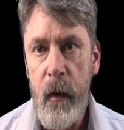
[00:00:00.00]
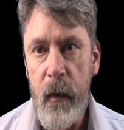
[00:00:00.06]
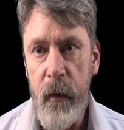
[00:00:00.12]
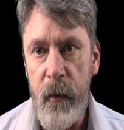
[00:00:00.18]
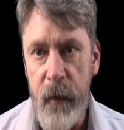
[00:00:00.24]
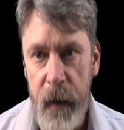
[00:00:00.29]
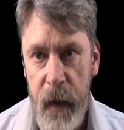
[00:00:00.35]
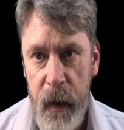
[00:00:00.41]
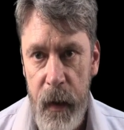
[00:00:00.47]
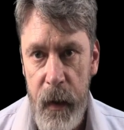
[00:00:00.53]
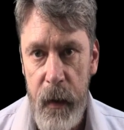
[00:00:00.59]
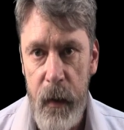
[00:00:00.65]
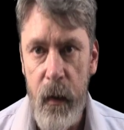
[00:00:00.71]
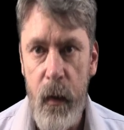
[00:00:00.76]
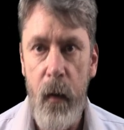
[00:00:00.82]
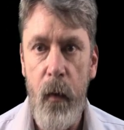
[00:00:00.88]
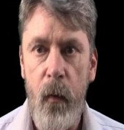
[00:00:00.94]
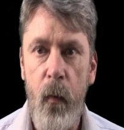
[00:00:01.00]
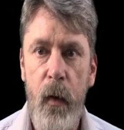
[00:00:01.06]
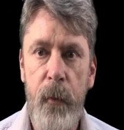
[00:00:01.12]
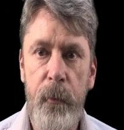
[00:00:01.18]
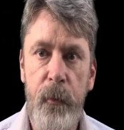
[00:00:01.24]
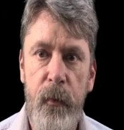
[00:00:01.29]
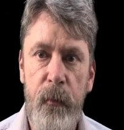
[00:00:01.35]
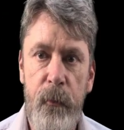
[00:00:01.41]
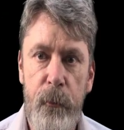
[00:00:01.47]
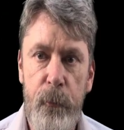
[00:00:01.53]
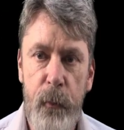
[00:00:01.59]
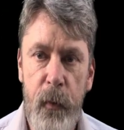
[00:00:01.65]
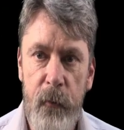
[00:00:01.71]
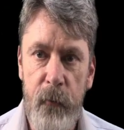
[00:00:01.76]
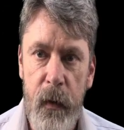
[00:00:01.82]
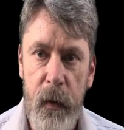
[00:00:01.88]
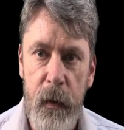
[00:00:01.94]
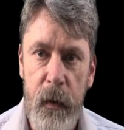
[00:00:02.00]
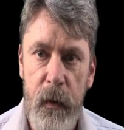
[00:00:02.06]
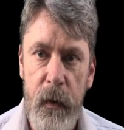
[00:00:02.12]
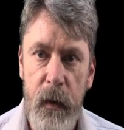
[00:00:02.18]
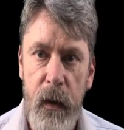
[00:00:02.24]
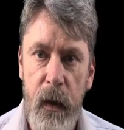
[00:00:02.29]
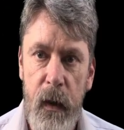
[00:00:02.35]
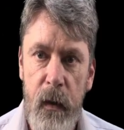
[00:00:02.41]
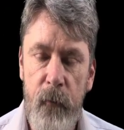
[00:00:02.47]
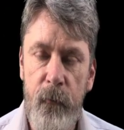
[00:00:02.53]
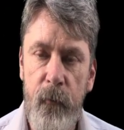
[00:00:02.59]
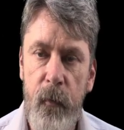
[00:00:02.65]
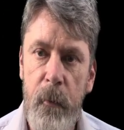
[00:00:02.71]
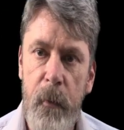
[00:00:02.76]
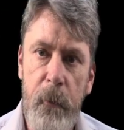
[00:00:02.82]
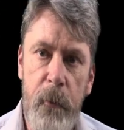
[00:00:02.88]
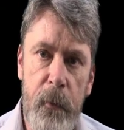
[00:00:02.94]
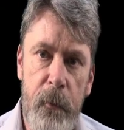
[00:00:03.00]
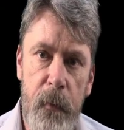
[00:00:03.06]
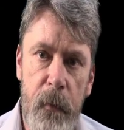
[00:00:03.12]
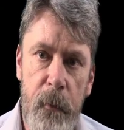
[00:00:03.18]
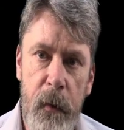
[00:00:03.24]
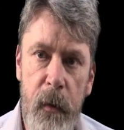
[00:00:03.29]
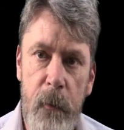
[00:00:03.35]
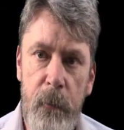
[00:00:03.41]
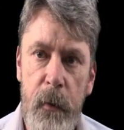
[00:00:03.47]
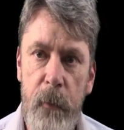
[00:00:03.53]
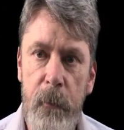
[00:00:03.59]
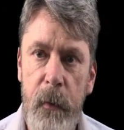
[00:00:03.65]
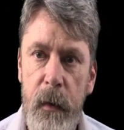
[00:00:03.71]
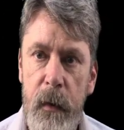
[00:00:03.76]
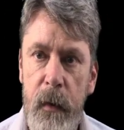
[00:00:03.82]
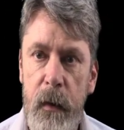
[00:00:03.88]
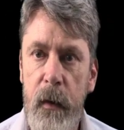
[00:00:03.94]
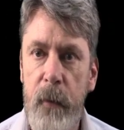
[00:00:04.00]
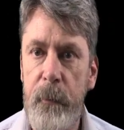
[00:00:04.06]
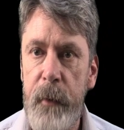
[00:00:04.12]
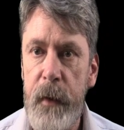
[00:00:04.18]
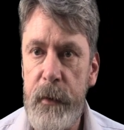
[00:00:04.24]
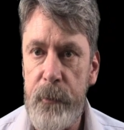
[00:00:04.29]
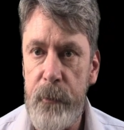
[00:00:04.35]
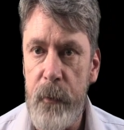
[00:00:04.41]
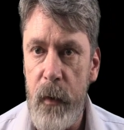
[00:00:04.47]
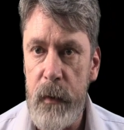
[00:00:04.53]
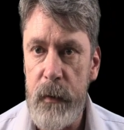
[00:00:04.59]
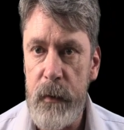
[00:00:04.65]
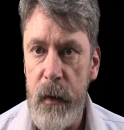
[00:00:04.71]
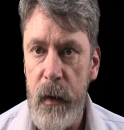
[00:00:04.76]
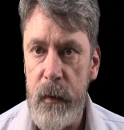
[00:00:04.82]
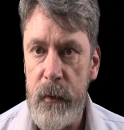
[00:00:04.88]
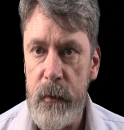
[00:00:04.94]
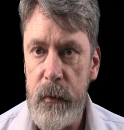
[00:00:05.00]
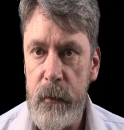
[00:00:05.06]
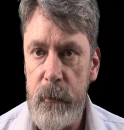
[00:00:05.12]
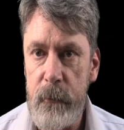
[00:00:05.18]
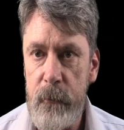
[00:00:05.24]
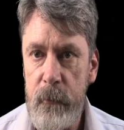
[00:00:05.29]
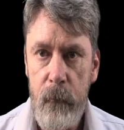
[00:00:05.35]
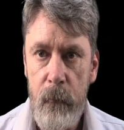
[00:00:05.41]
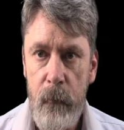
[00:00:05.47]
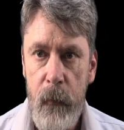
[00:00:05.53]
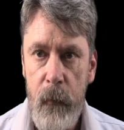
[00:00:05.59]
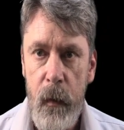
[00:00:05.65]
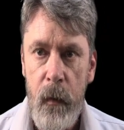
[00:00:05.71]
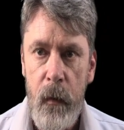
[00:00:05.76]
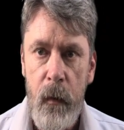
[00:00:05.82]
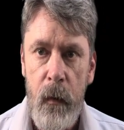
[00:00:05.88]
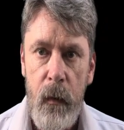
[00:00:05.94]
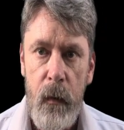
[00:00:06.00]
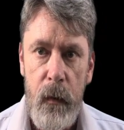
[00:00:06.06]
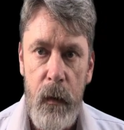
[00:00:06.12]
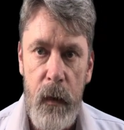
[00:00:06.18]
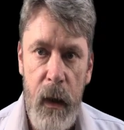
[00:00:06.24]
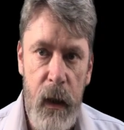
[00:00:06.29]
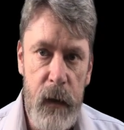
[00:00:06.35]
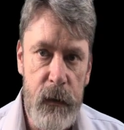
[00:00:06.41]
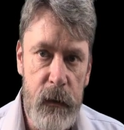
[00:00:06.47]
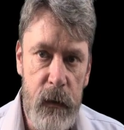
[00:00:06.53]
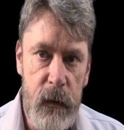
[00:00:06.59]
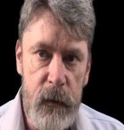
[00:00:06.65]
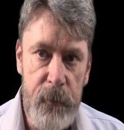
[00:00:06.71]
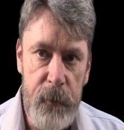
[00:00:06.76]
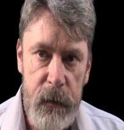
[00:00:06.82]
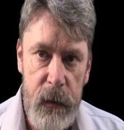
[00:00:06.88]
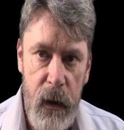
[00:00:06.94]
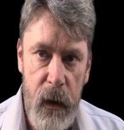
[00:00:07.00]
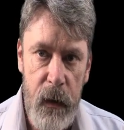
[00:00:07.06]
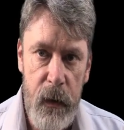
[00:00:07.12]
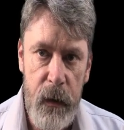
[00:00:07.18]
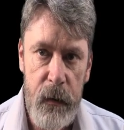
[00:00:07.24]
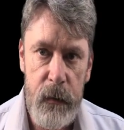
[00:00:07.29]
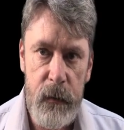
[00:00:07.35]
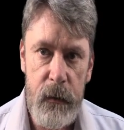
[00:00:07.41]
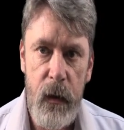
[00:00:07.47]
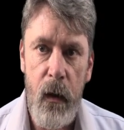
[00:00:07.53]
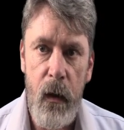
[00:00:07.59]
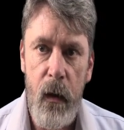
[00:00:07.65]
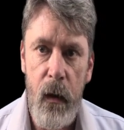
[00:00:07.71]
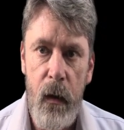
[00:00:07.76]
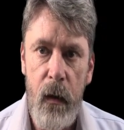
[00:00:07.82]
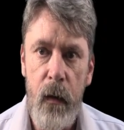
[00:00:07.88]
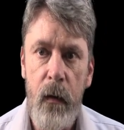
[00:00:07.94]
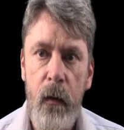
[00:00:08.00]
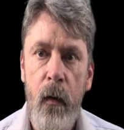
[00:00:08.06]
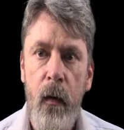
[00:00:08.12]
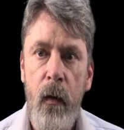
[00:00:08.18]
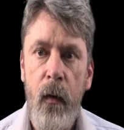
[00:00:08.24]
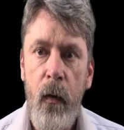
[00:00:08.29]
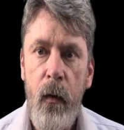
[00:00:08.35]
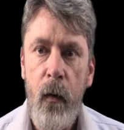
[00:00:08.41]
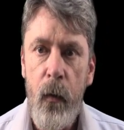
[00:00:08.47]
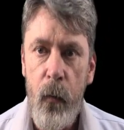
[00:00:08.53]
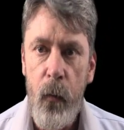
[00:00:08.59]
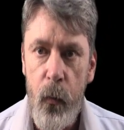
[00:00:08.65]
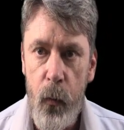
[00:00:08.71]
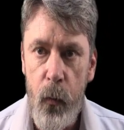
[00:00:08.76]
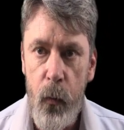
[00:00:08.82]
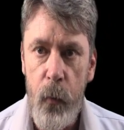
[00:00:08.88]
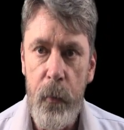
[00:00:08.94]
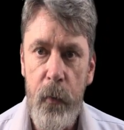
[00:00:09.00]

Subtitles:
They are what prevented Kiev from implementing the peace process. The National Battalions are who